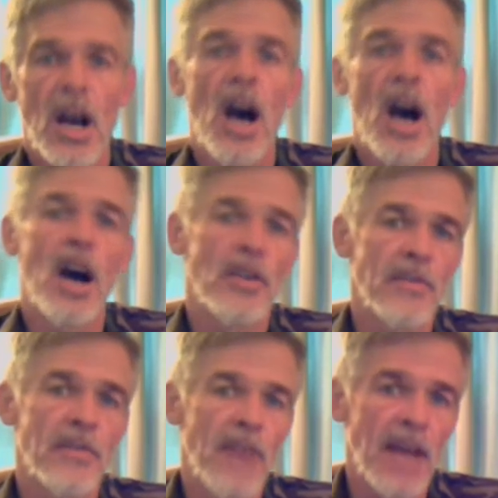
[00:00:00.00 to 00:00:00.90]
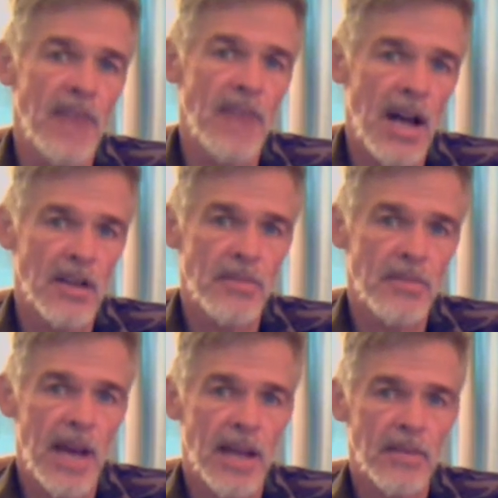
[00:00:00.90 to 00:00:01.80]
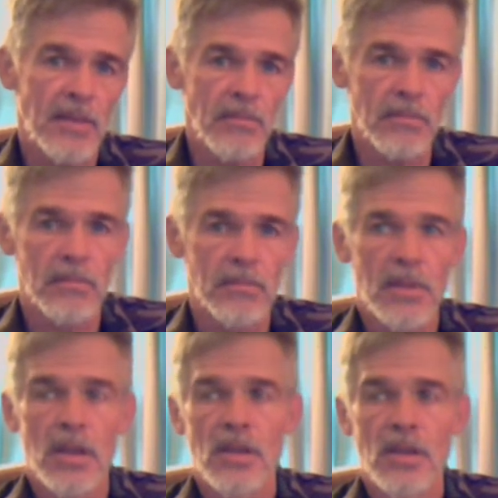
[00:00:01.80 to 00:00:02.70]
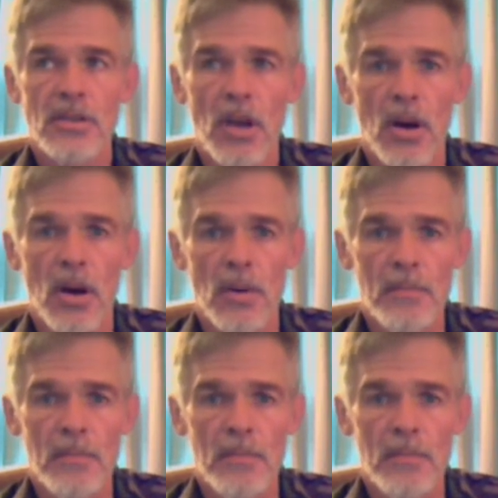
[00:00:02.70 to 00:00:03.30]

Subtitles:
$105 back. So